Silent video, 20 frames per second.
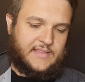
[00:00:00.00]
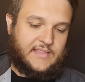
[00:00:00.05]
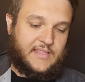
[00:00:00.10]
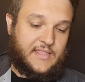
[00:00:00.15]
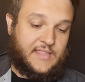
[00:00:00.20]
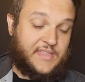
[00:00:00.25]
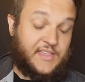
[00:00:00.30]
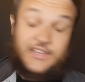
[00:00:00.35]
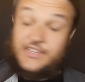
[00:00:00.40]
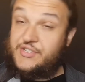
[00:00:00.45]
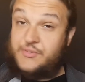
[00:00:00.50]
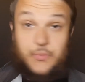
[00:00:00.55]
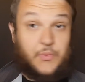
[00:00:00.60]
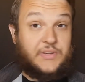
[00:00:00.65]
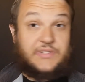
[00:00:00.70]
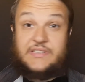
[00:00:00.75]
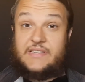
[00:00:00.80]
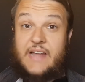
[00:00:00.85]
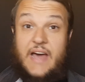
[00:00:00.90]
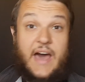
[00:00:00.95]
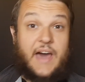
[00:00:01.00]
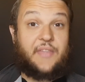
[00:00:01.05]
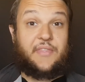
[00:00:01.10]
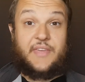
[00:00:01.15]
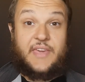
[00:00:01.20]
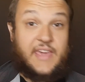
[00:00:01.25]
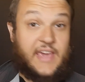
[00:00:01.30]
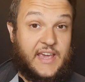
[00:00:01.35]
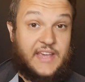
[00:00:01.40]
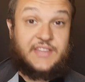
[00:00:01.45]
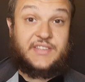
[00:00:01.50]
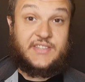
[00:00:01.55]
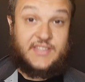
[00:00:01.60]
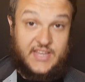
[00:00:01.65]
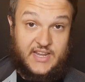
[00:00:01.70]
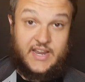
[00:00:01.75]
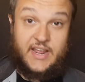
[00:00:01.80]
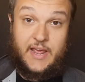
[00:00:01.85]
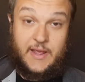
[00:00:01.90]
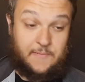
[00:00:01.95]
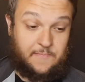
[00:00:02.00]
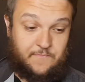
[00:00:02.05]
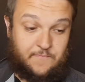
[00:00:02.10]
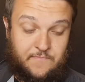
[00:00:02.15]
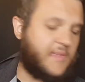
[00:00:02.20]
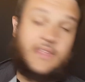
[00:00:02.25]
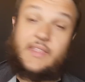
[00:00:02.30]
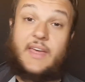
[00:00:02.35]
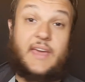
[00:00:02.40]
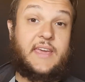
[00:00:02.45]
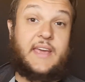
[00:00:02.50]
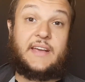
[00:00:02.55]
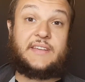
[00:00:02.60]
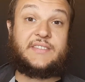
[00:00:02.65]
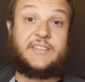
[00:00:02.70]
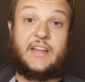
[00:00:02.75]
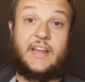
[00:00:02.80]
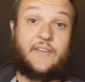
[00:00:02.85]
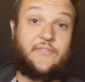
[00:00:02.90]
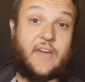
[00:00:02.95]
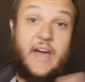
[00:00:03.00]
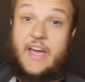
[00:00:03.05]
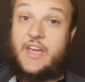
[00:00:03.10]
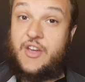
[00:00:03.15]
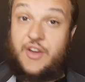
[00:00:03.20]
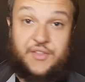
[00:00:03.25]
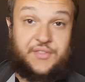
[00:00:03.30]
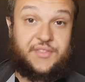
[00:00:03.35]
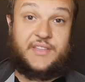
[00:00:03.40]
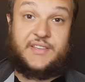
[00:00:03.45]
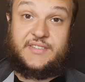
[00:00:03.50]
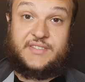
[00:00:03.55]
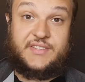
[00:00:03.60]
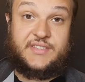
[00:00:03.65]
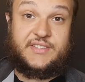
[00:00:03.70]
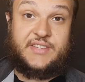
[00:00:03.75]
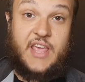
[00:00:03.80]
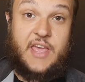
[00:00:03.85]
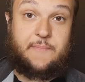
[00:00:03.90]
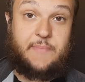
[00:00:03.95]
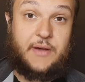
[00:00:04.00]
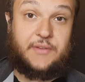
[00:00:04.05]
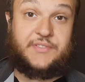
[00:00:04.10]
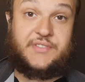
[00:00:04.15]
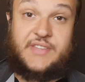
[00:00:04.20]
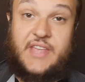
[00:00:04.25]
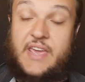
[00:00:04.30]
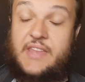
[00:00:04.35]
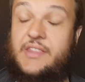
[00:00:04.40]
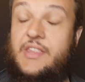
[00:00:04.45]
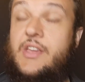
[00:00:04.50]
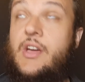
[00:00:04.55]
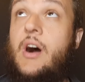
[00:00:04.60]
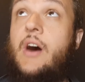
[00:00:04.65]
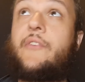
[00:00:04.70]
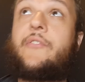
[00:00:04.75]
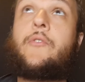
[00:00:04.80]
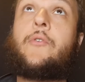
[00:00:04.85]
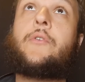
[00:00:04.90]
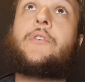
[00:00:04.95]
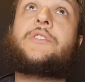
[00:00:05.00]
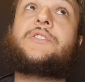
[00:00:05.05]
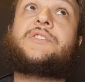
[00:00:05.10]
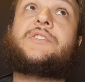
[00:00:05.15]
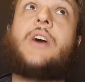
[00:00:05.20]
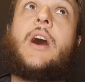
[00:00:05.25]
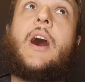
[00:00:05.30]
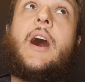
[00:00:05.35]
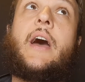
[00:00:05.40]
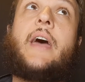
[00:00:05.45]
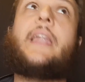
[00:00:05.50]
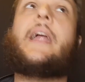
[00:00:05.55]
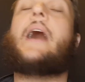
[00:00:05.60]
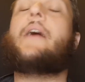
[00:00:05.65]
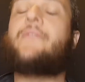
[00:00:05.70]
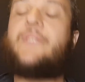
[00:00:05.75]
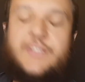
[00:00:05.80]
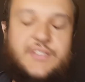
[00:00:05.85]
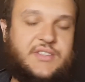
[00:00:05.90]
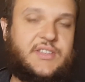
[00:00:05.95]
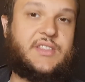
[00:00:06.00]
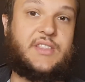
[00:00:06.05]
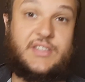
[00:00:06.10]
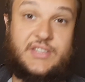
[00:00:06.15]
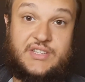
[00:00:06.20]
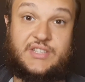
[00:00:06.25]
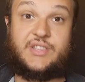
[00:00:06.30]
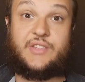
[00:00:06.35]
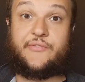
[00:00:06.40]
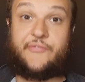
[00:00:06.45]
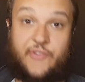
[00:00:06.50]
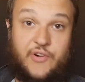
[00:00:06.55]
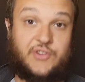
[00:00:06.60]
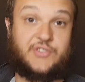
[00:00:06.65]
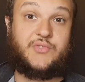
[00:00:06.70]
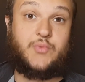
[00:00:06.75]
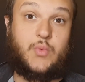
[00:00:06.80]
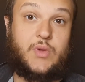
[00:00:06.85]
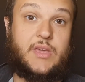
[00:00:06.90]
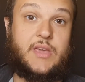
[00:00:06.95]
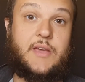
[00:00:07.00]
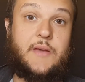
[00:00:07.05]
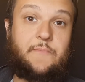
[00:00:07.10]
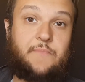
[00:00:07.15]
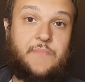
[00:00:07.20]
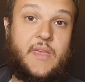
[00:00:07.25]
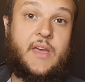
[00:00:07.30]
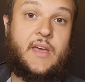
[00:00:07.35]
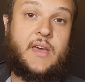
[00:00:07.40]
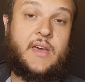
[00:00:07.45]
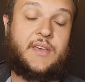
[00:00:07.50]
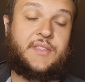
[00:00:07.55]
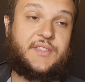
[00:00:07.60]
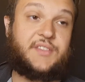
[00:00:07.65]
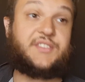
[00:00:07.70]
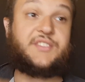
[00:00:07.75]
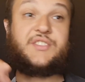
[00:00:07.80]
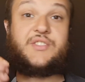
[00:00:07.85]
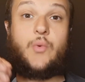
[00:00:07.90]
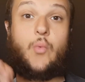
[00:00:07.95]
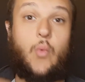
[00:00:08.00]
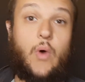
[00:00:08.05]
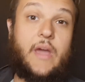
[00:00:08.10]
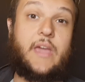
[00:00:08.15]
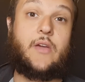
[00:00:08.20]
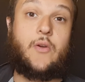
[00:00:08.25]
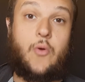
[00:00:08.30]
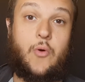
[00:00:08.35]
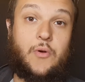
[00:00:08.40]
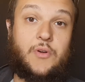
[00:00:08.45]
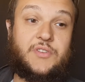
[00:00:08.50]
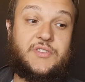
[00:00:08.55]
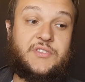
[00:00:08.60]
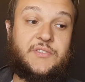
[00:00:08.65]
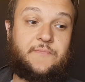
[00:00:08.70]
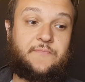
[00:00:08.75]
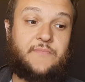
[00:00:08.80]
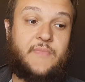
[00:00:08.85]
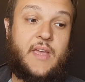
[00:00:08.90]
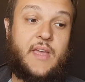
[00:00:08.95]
This was not the case today. And like I said, I've got good things to say about Stanley Golf Course. And obviously, this is the first week. This is the white course.